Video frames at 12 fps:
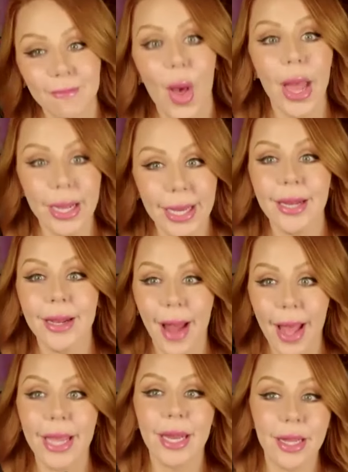I get it.
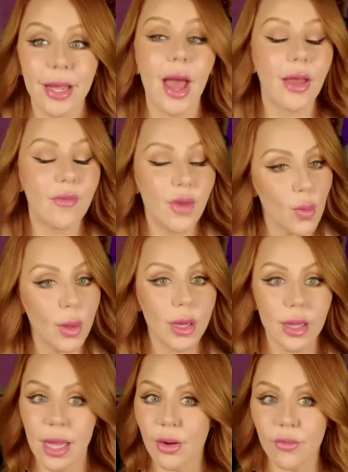I get it. Yeah. If you went to
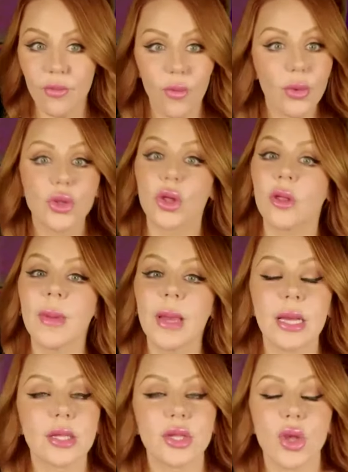the Air Force, just
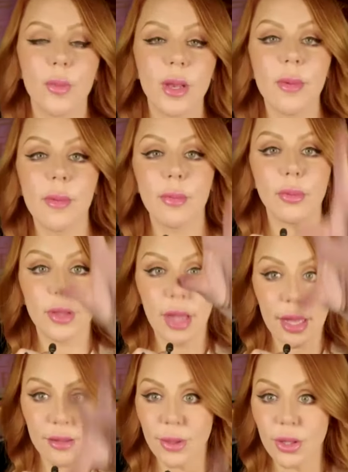because so many people with
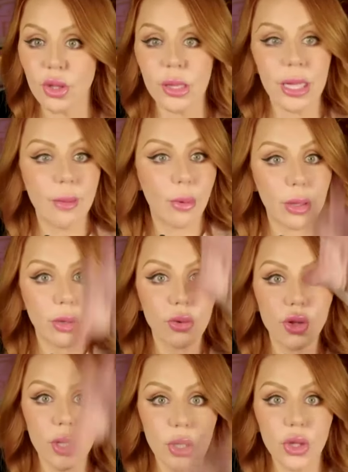as much Libra
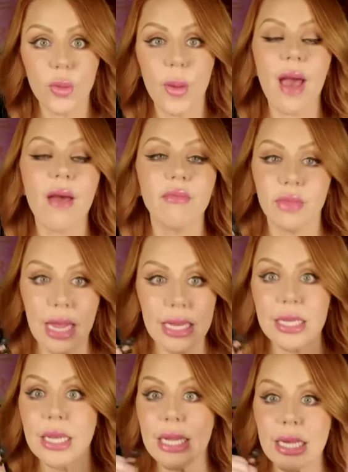energy as you have, they
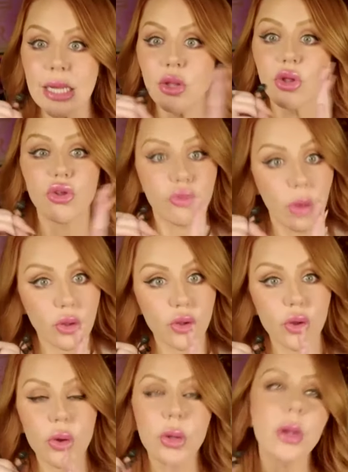need
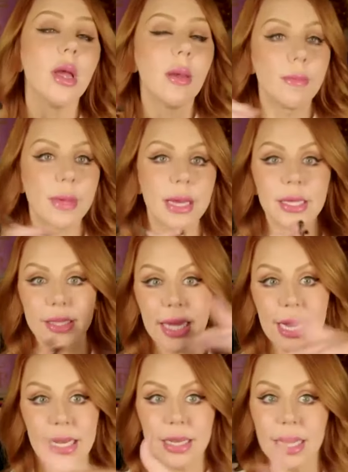structure because
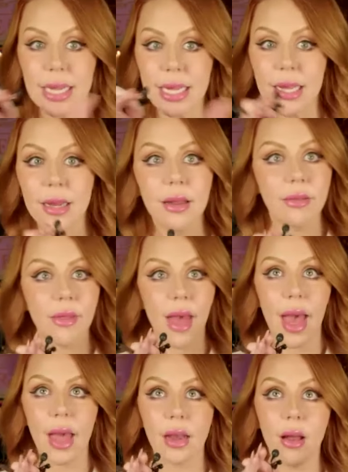they need yeah,
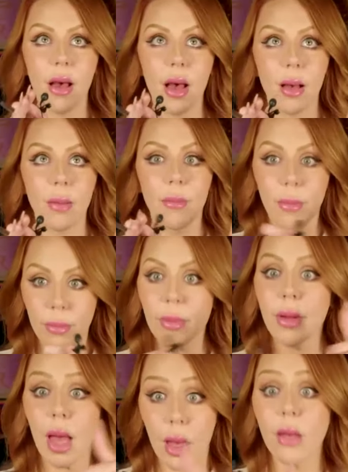that. Um,
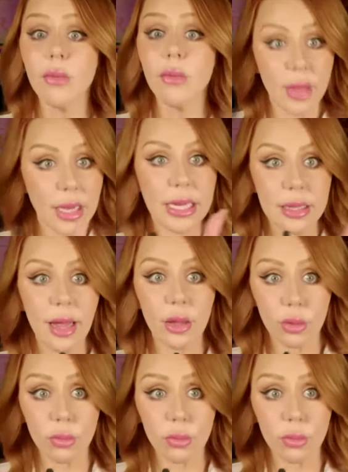uh huh. They need that. That's